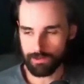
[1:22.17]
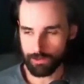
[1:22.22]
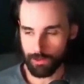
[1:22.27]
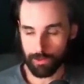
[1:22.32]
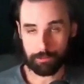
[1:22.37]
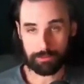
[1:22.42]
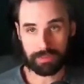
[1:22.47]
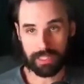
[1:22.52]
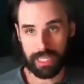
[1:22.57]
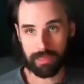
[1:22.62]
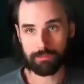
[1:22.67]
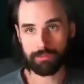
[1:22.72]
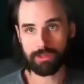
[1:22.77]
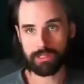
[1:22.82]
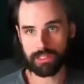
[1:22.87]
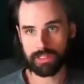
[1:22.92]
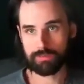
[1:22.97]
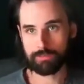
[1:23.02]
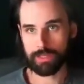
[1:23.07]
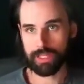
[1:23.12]
So the
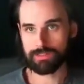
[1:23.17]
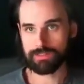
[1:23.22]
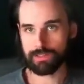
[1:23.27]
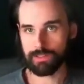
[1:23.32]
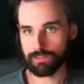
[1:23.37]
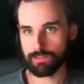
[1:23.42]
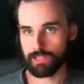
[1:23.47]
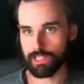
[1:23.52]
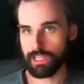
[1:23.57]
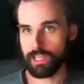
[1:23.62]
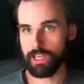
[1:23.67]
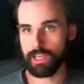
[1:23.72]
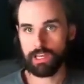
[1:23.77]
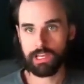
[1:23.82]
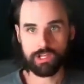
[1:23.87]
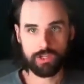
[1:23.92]
playbook is basically